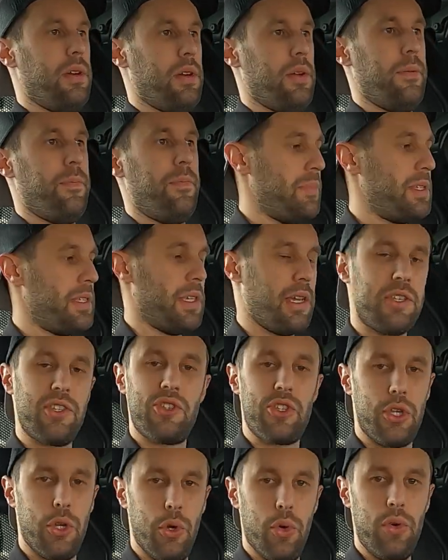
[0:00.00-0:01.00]
I'm
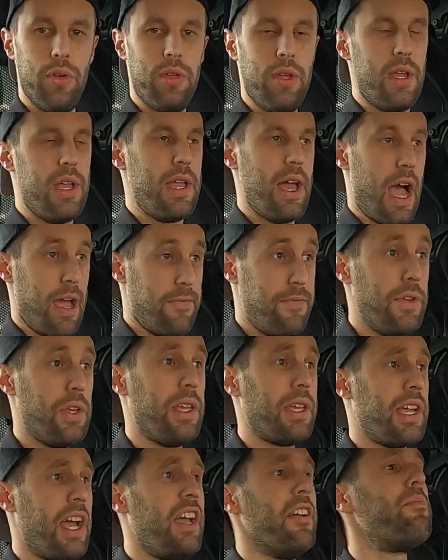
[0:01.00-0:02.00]
6'2". I feel
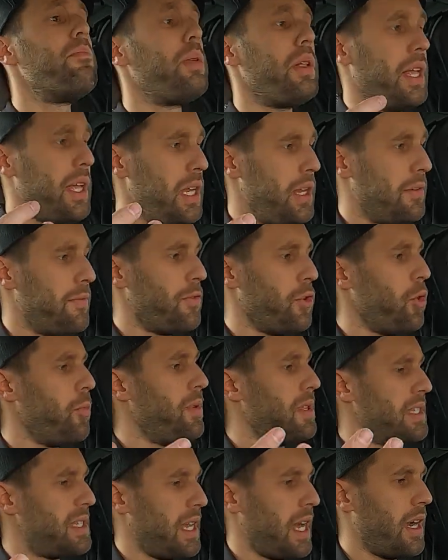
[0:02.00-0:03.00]
like I have plenty of room
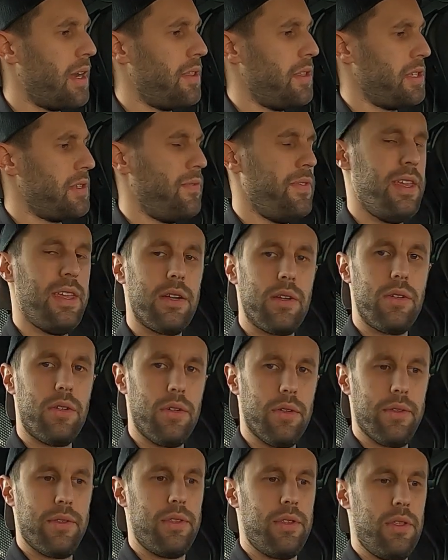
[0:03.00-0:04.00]
inside of this
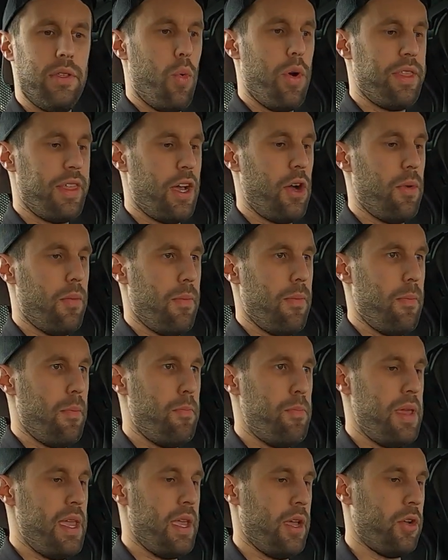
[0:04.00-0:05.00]
vehicle without
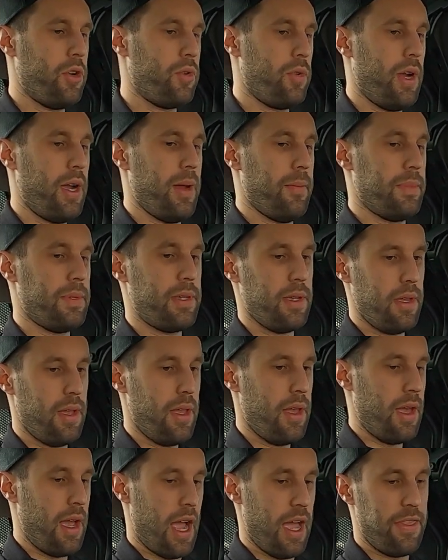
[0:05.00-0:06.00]
being cramped.
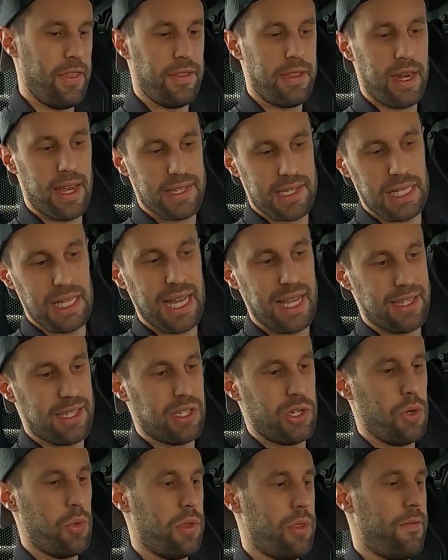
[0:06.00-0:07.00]
I think that has a lot to
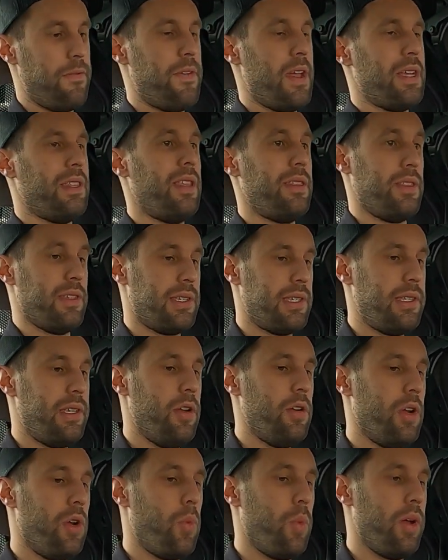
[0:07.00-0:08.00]
do with the fact that the
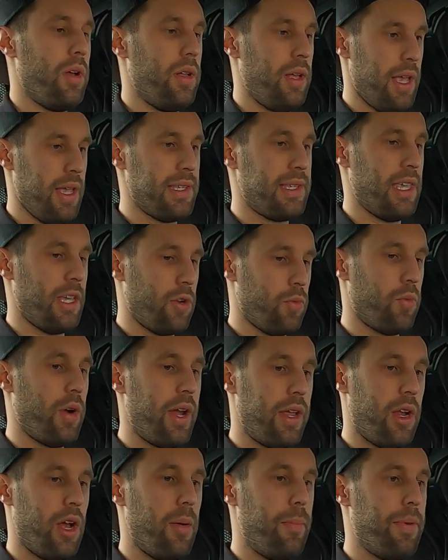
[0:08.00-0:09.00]
steering wheel is like
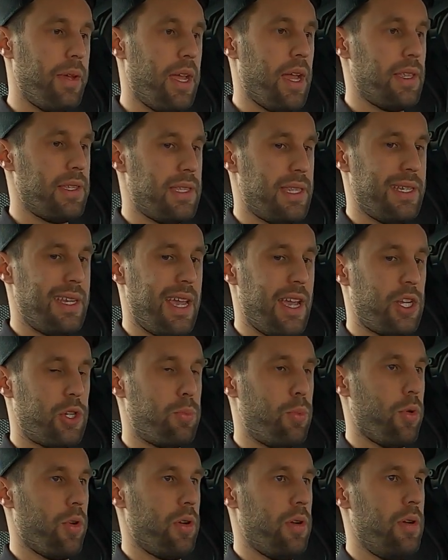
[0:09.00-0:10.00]
right up against the
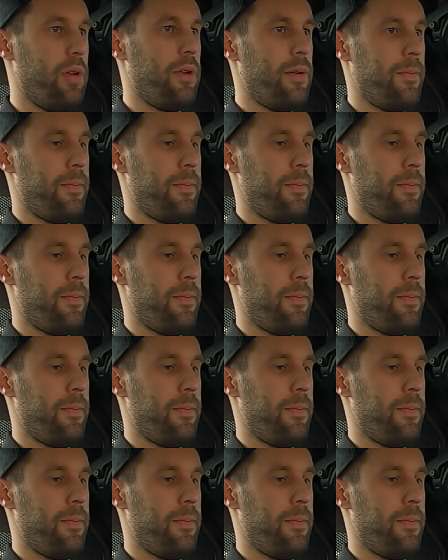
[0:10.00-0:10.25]
dashboard.